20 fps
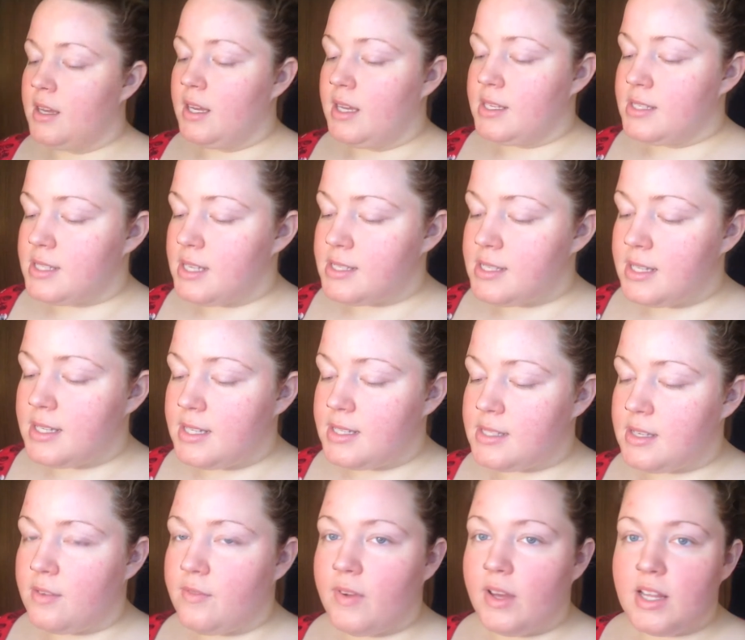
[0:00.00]
It says that
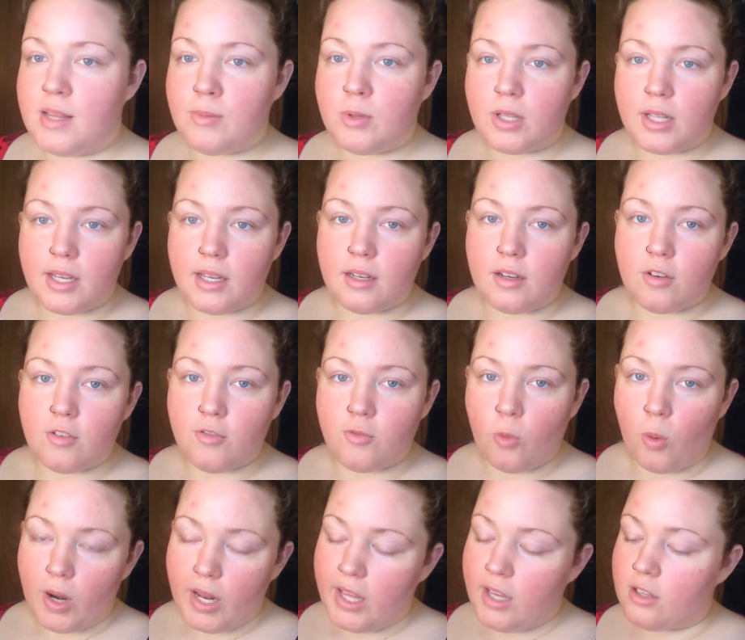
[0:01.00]
it's available in
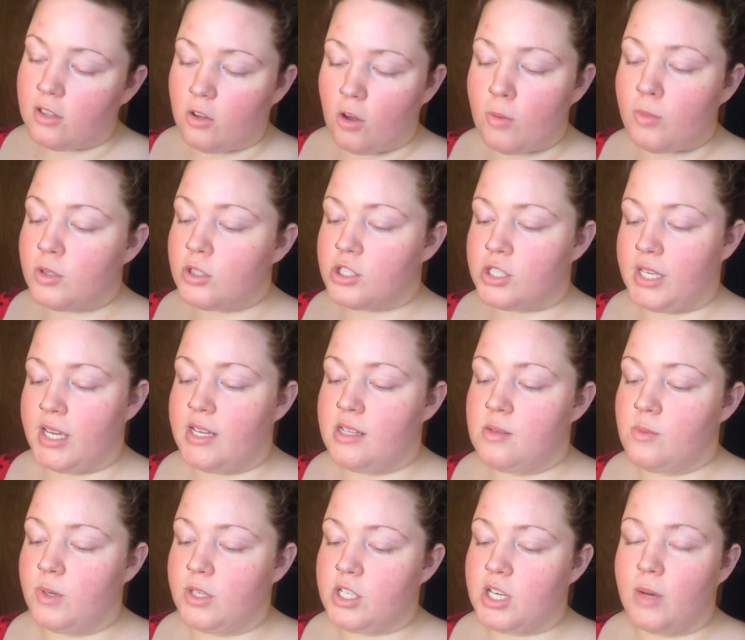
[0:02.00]
40 global
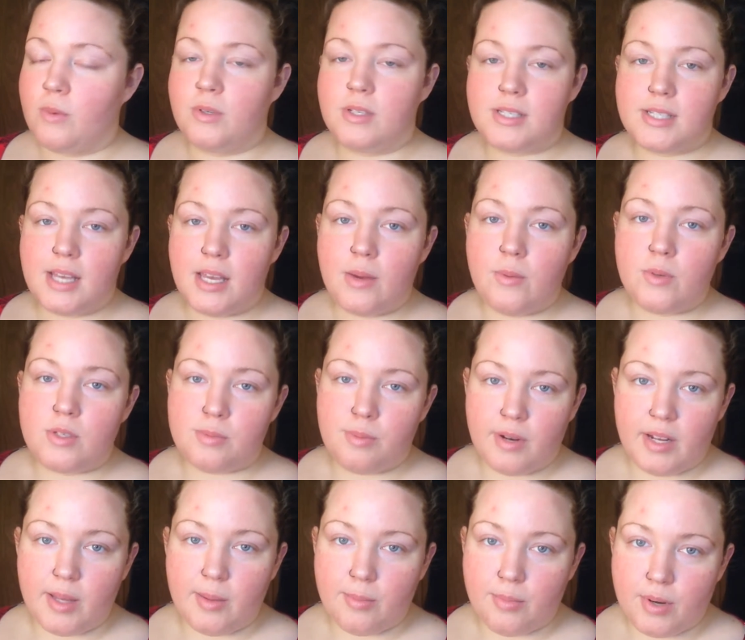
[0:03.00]
shades, which I will say was
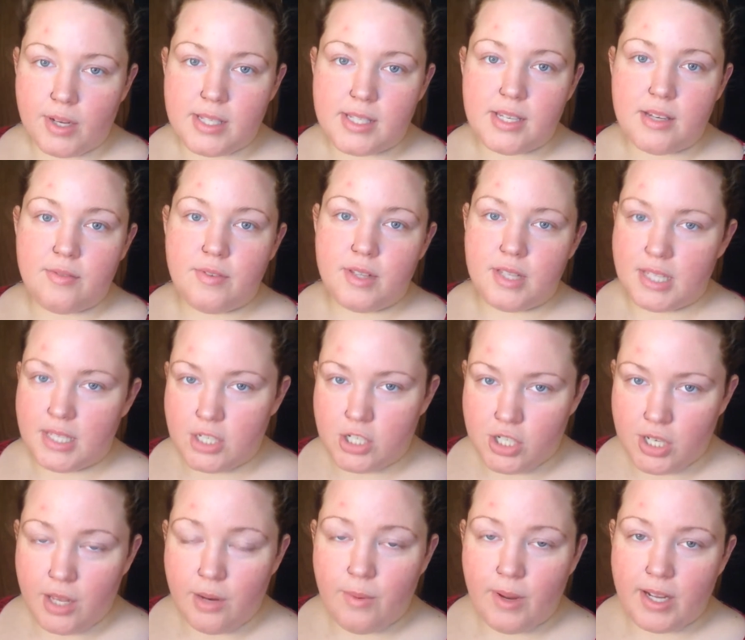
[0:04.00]
pretty impressive. The
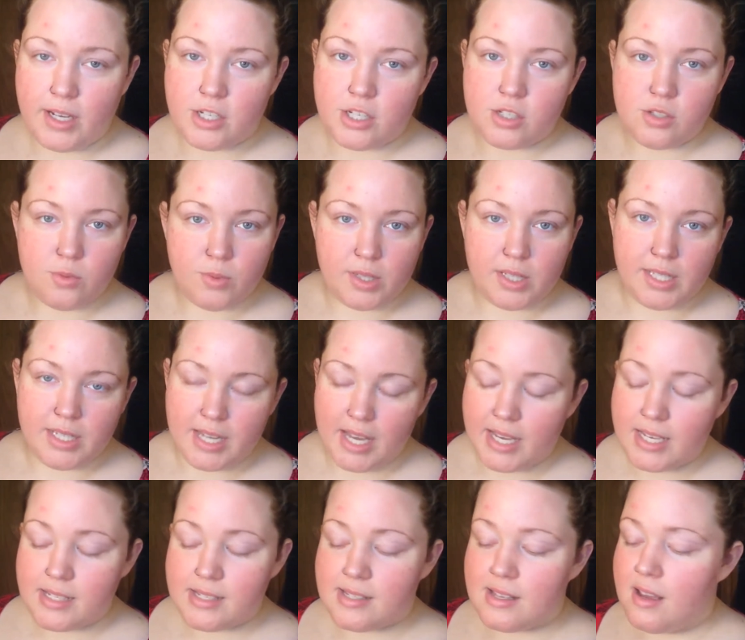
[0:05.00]
shade range is really
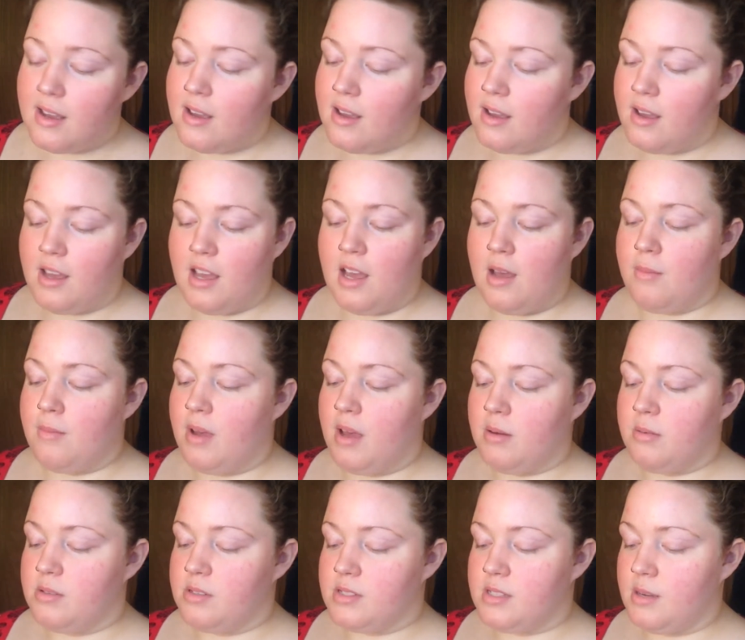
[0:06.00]
nice.
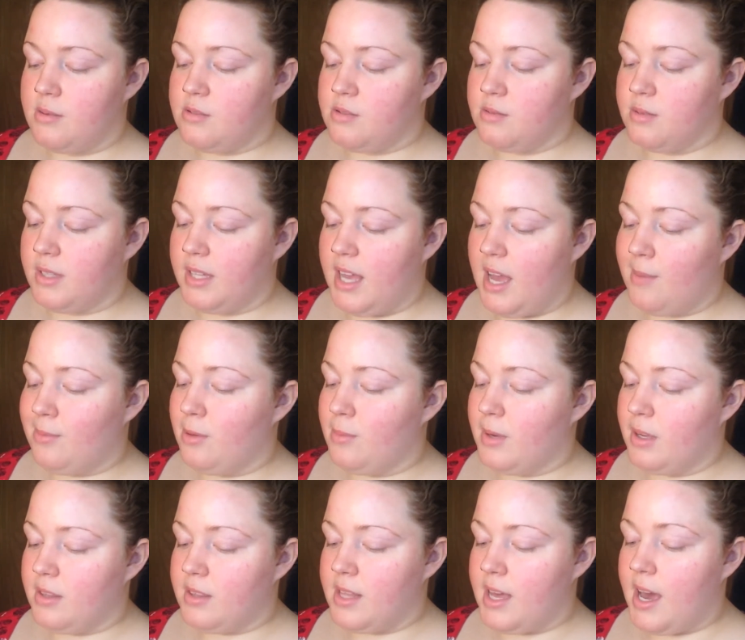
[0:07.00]
I was really happy
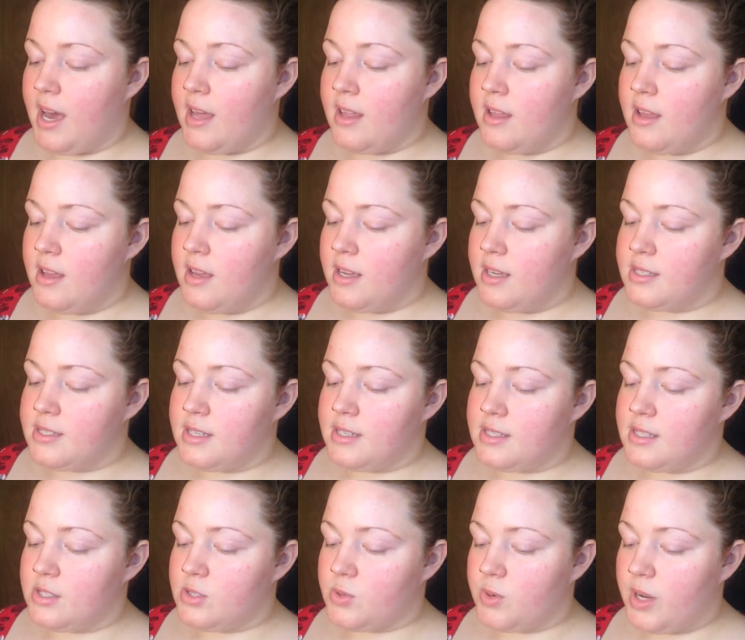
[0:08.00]
about that. It says
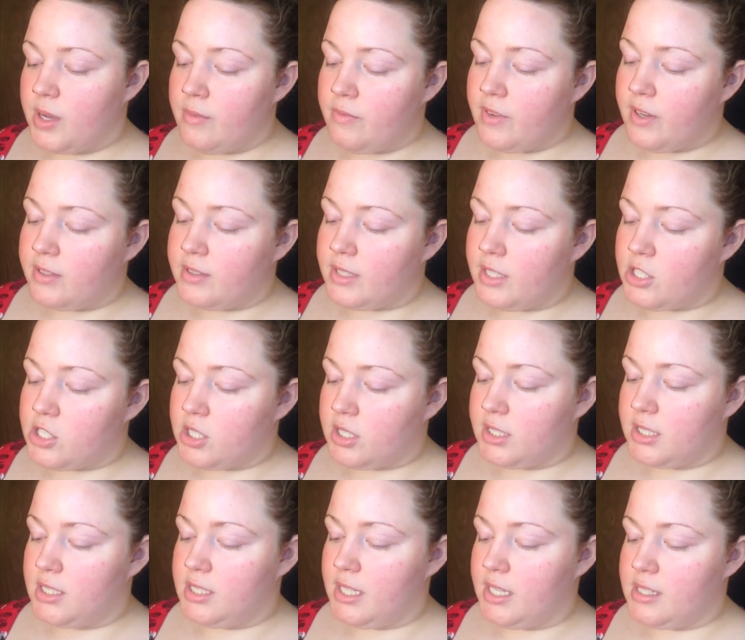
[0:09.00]
this cream foundation
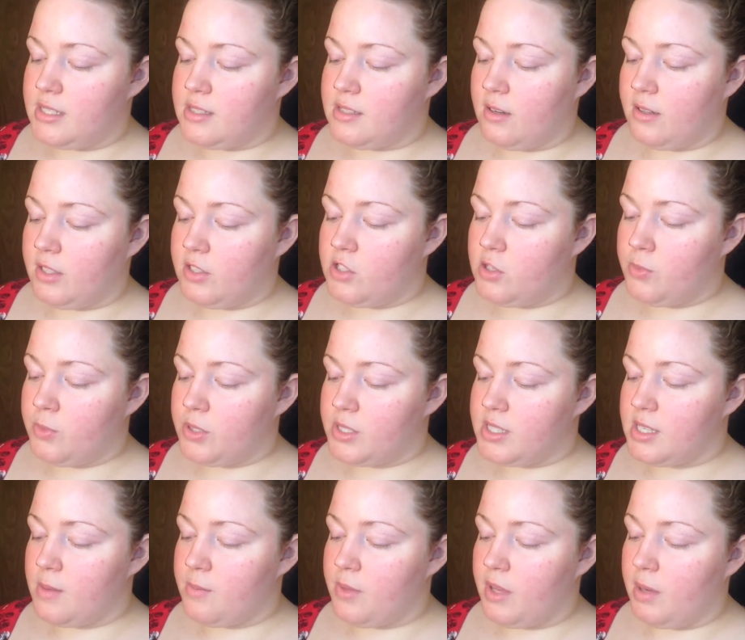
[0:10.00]
contains
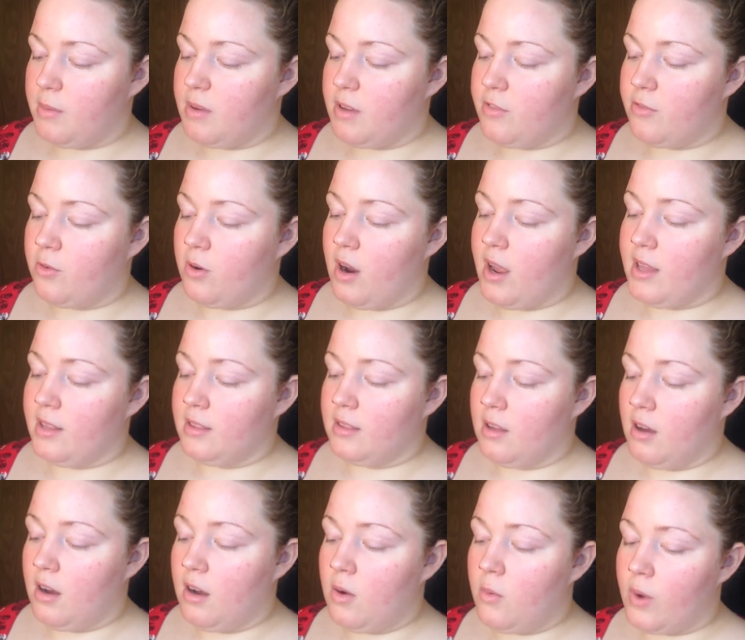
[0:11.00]
32% pigment for a
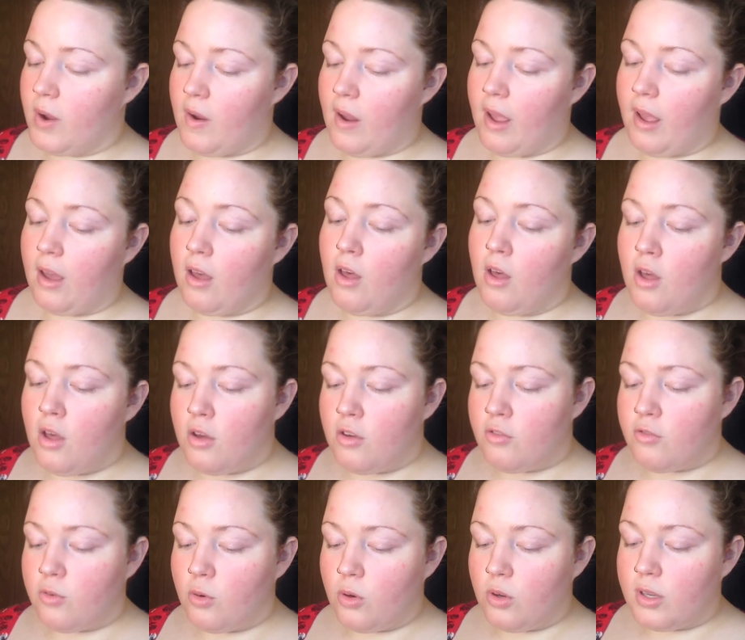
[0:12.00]
long-wearing
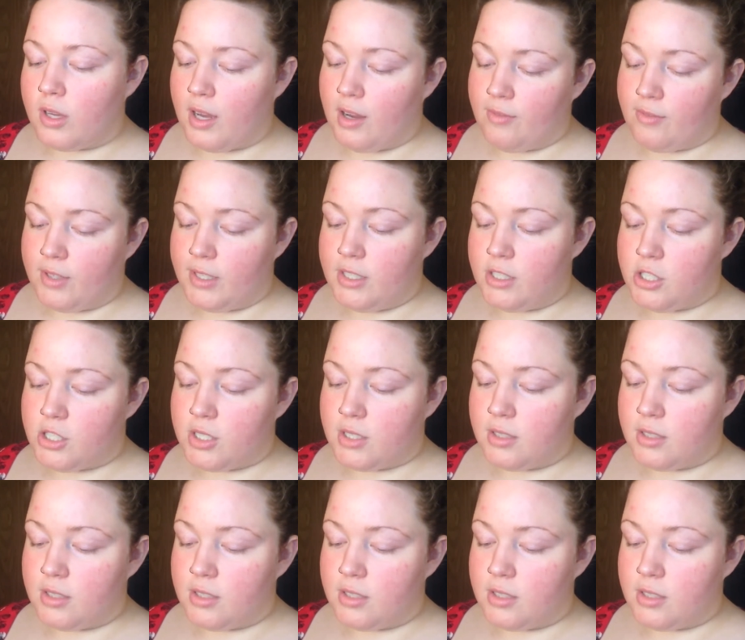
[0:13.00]
full coverage.